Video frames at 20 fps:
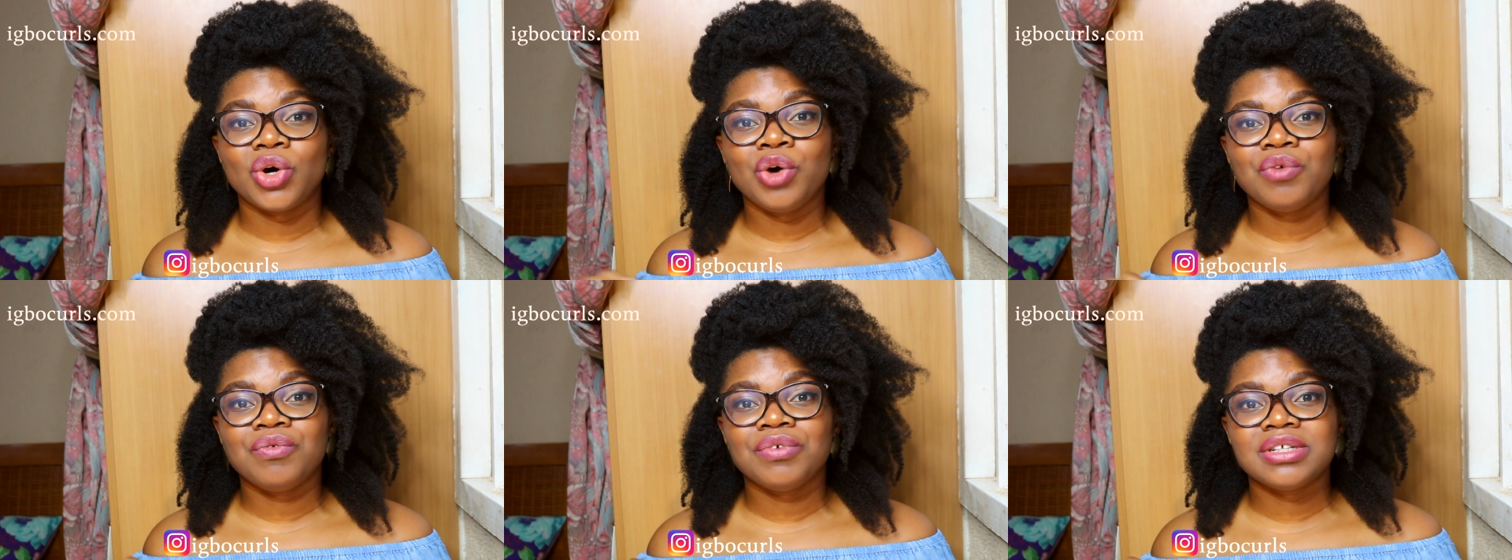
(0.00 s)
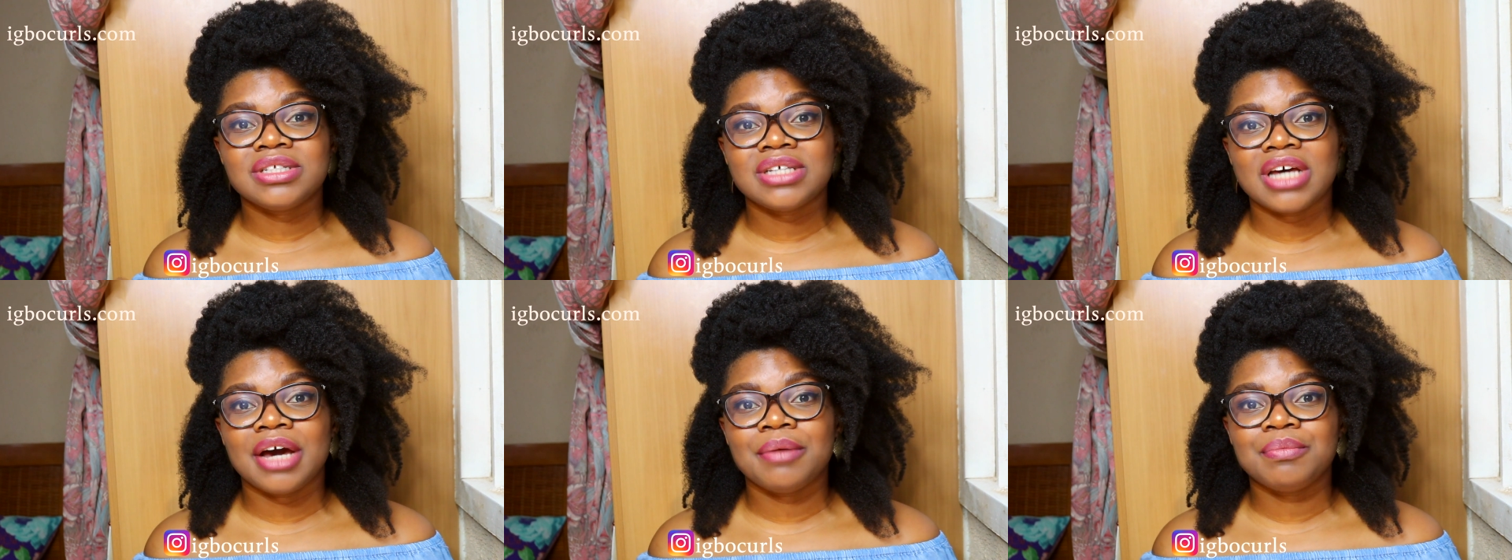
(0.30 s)
Over
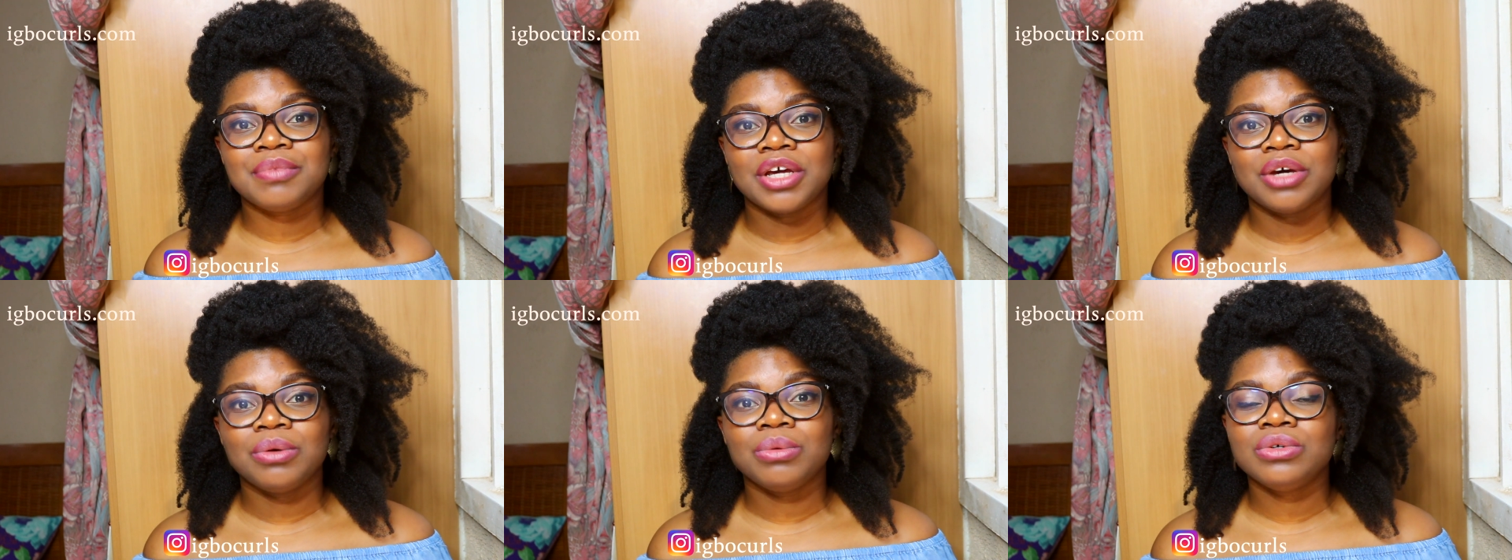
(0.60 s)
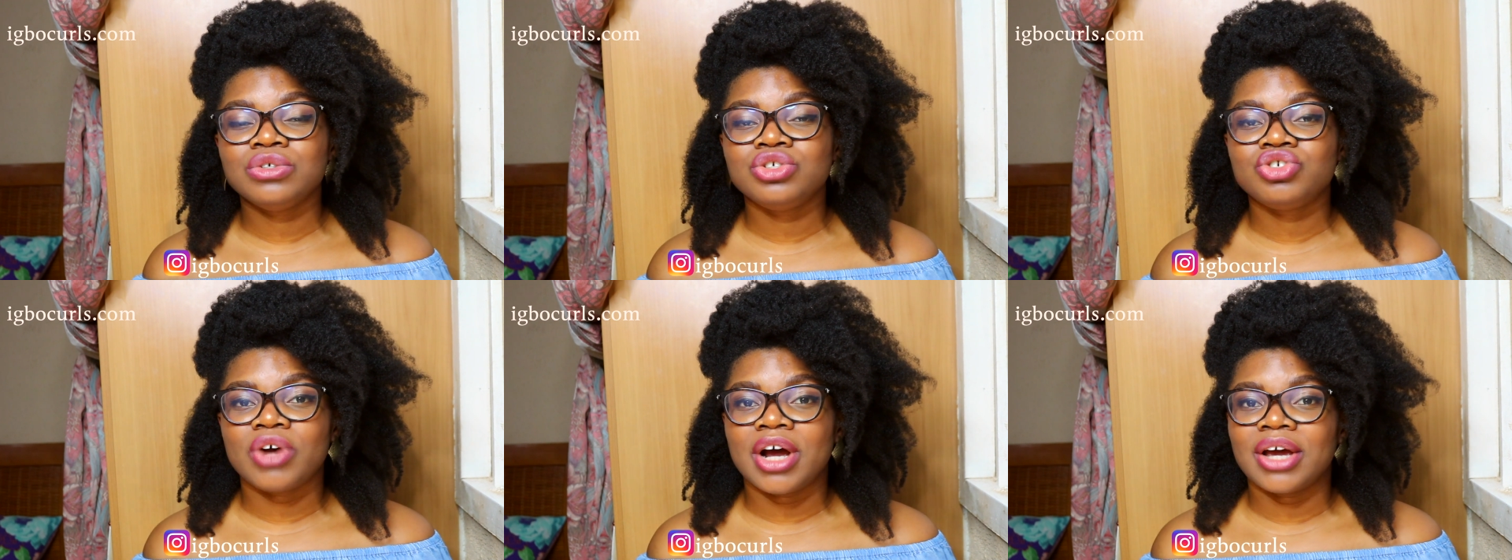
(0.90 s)
time, they
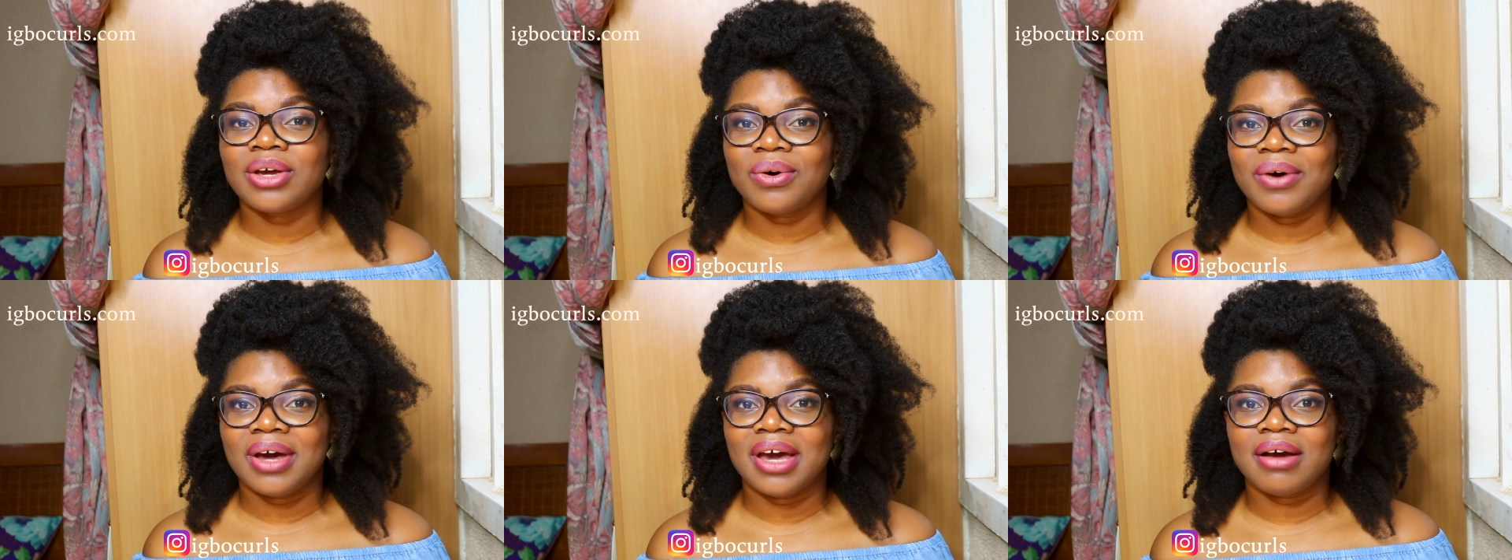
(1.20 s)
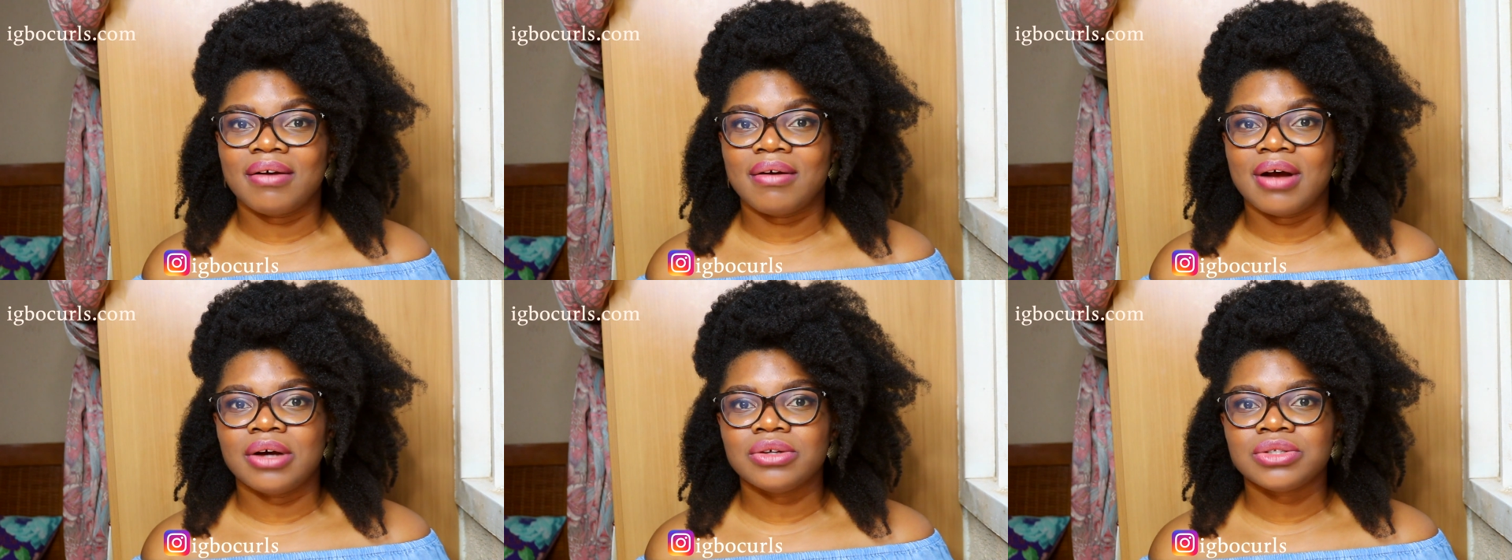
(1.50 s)
will dry your
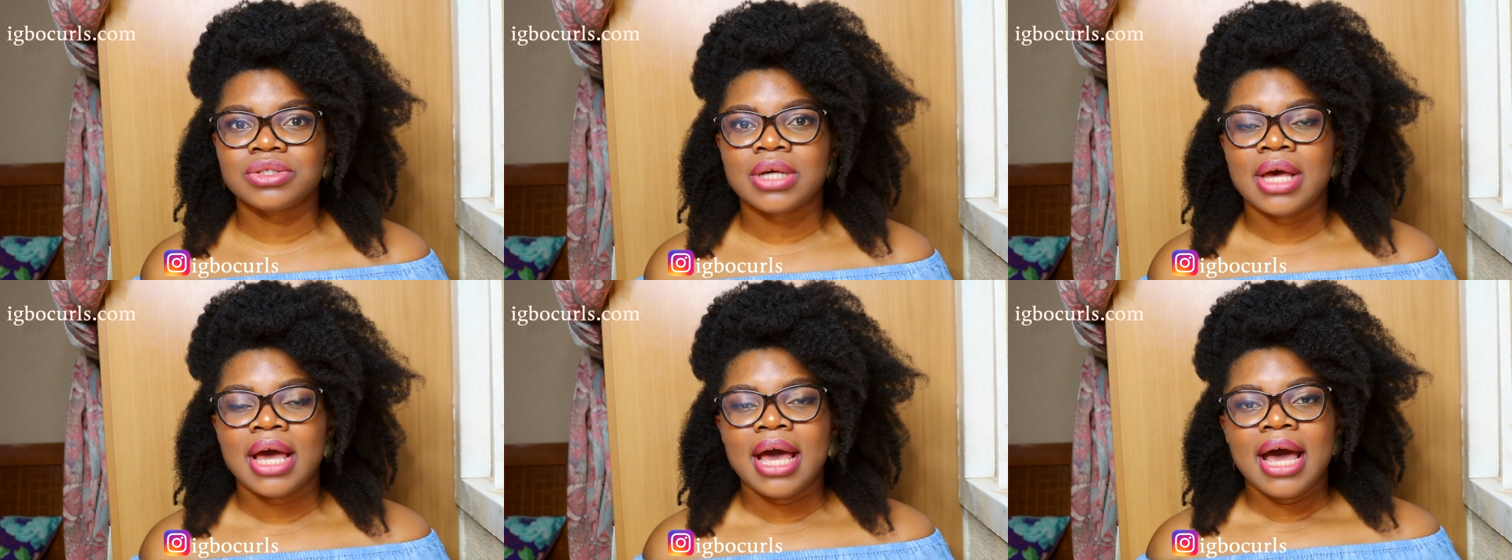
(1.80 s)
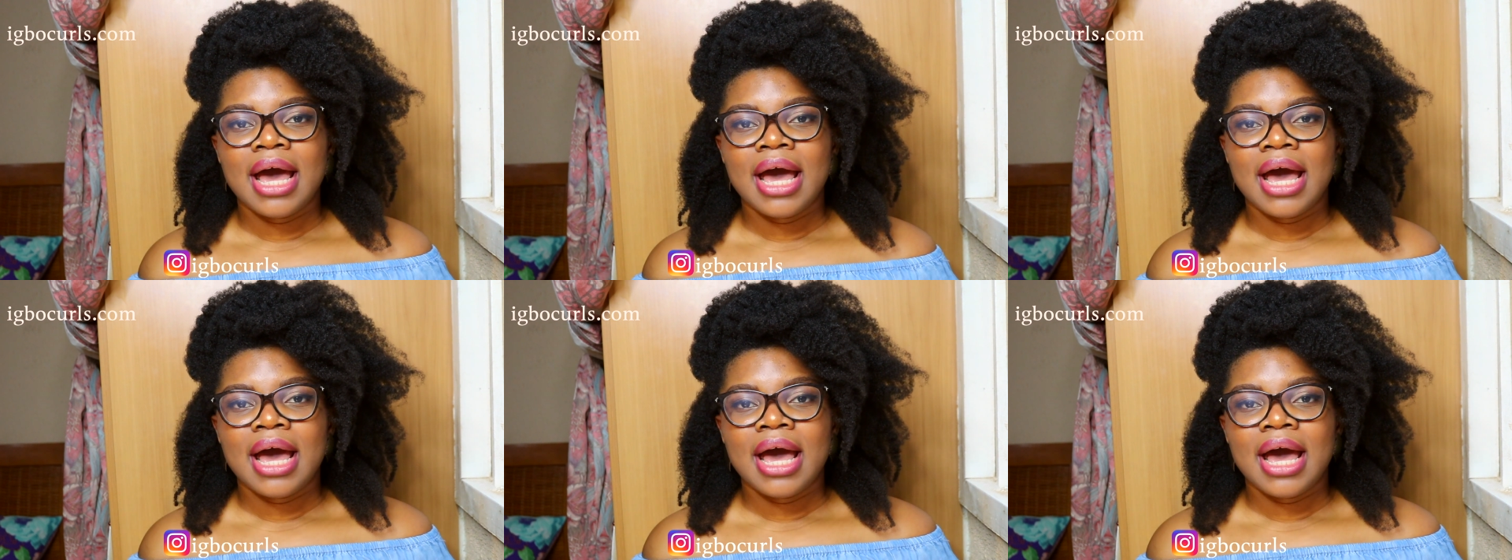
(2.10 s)
hair out.